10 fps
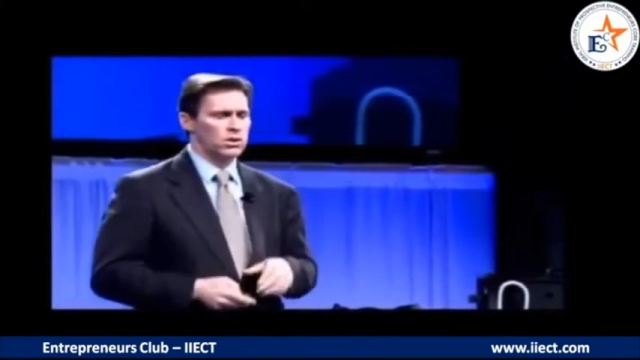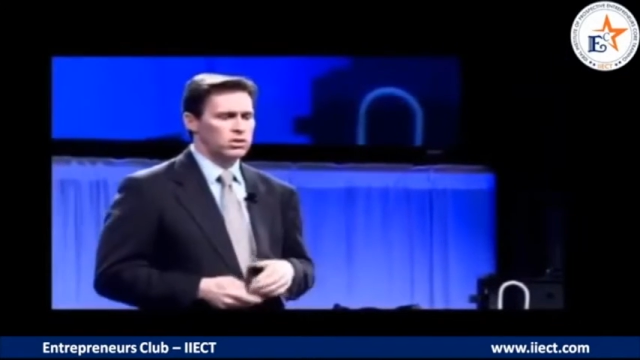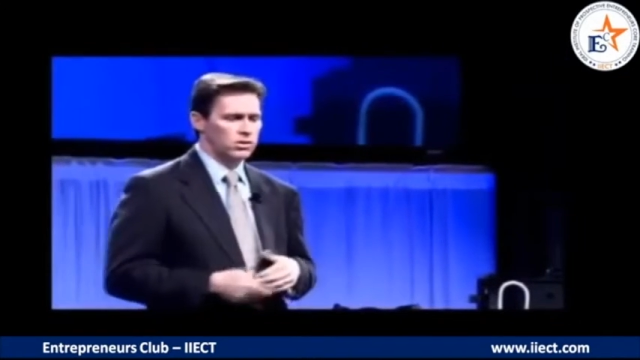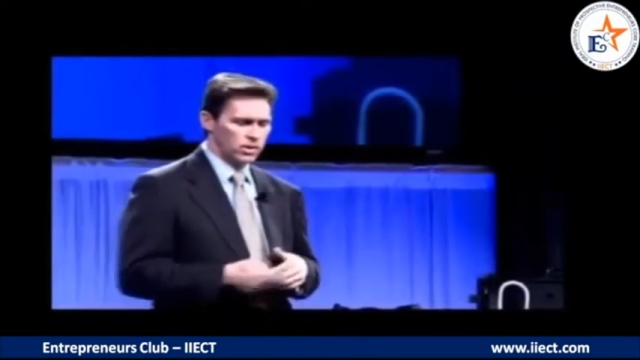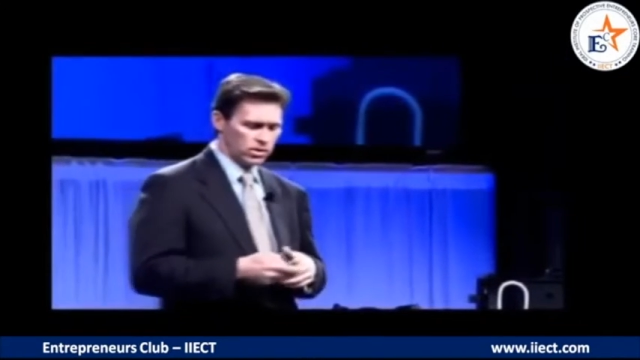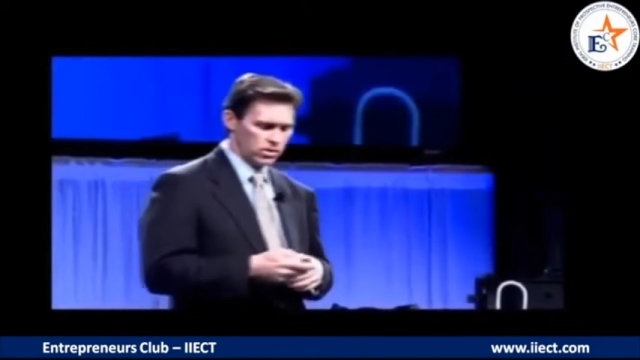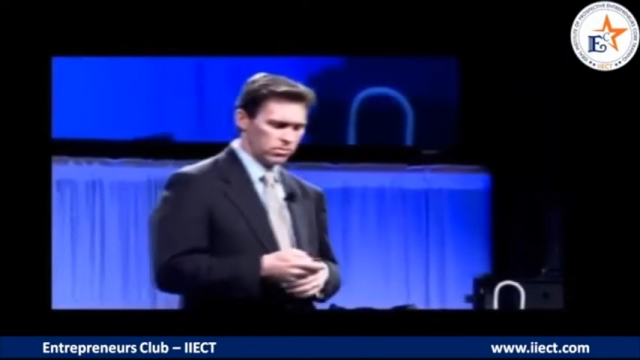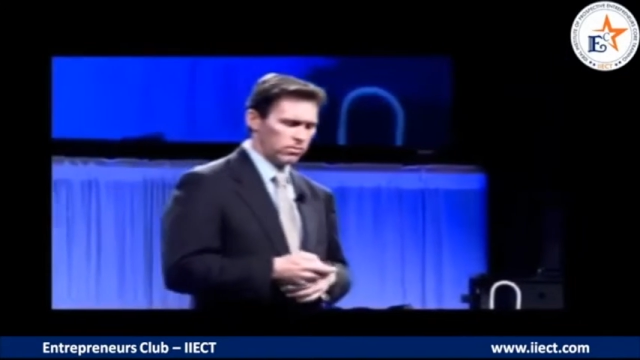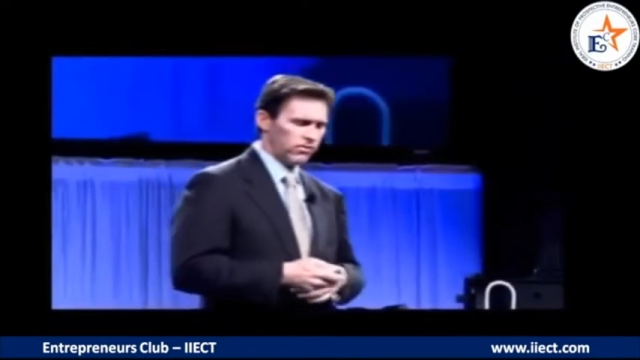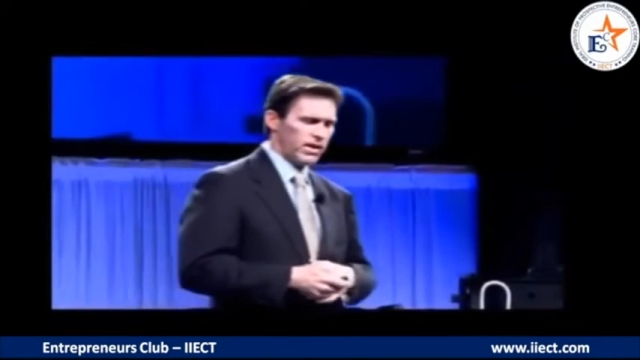so that
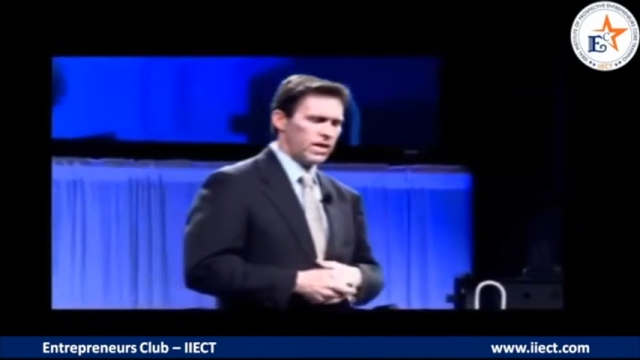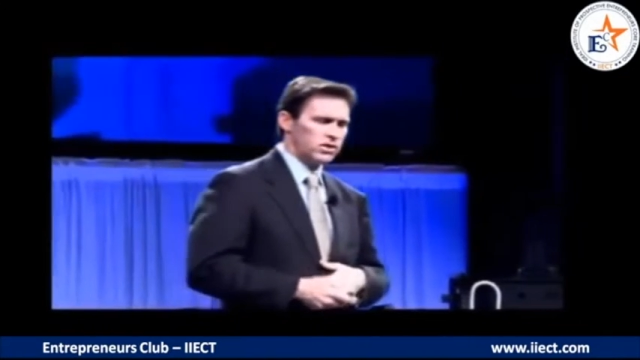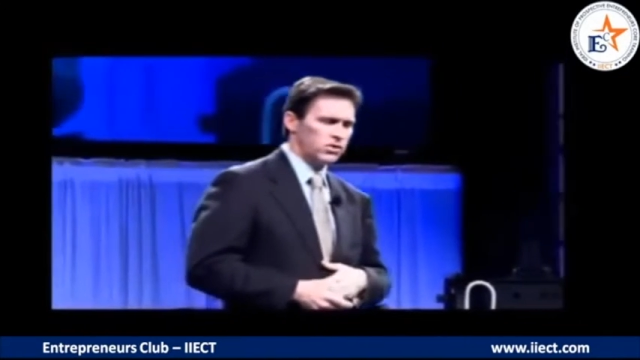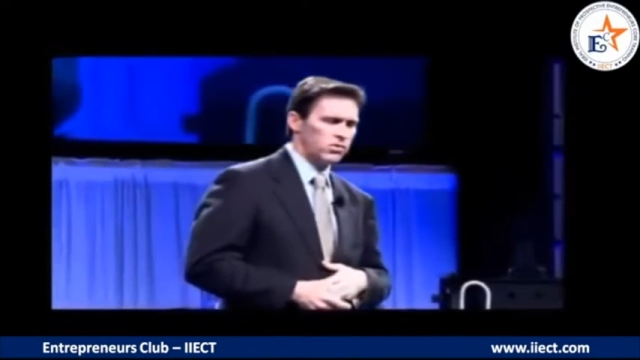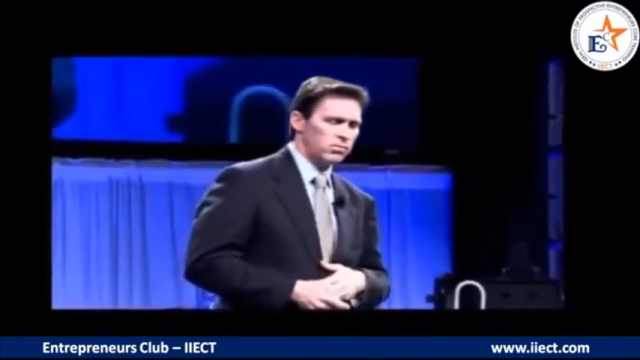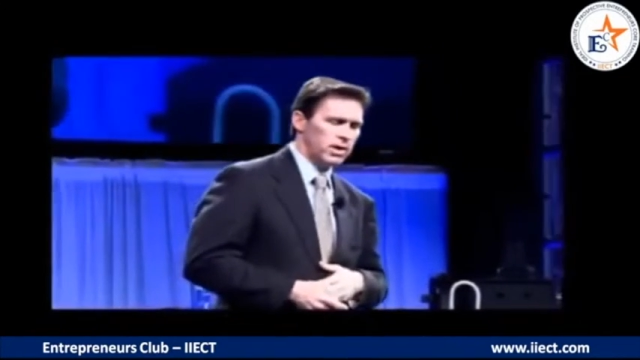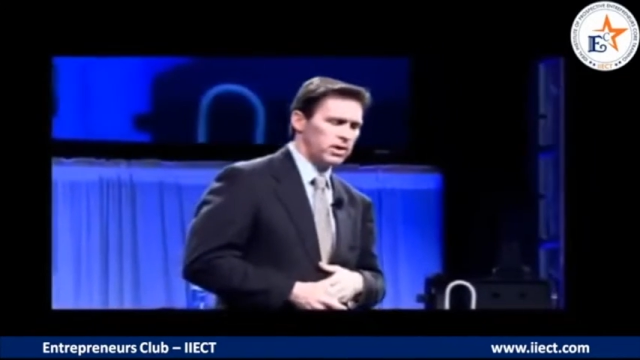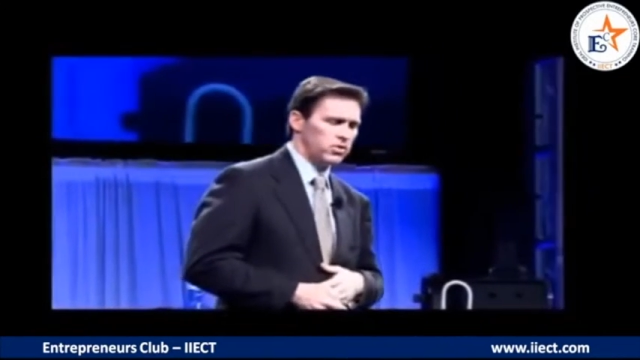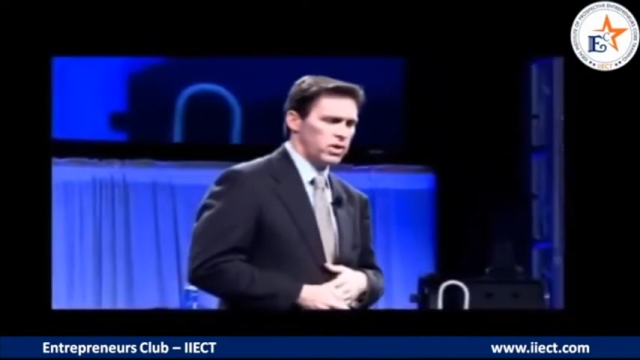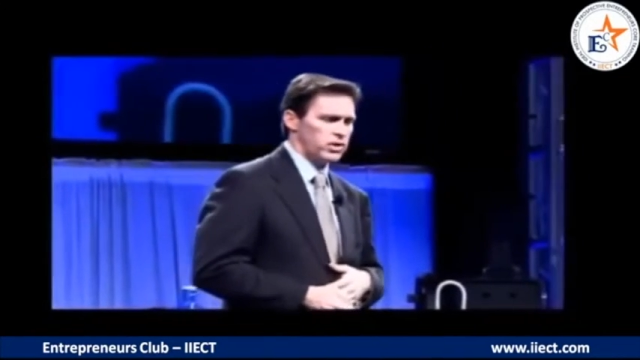there's faster
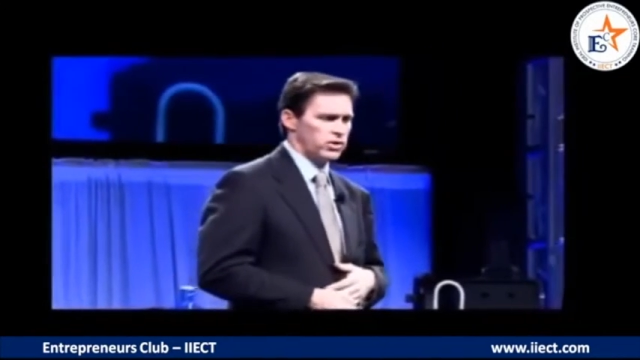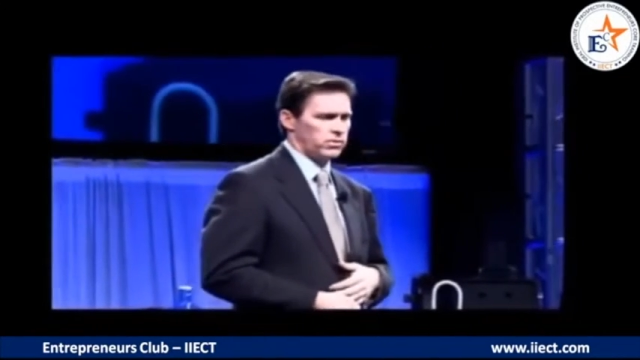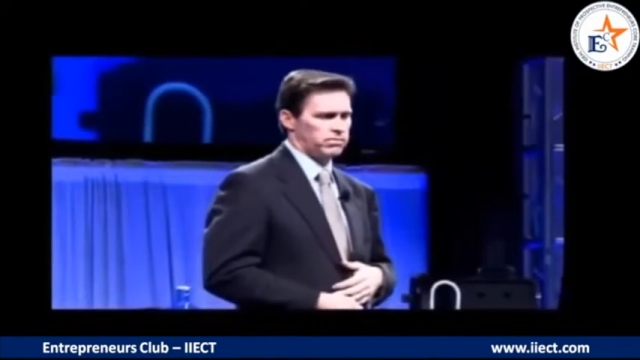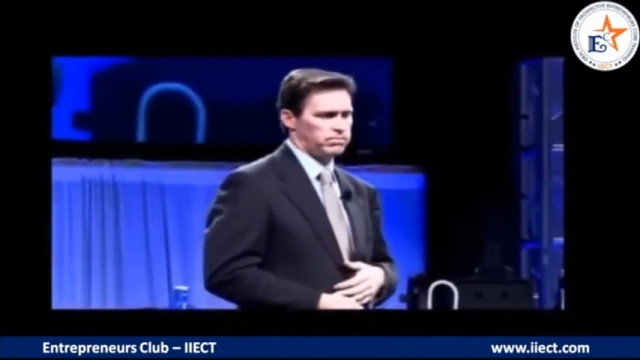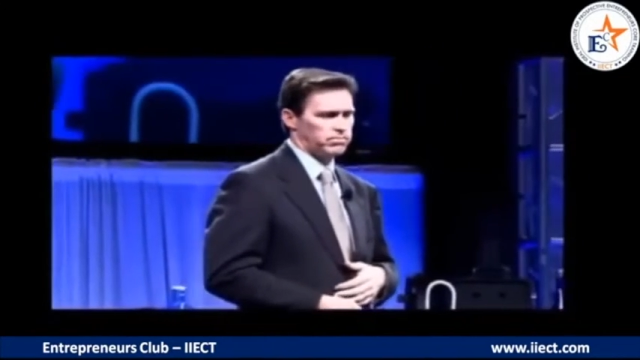penetration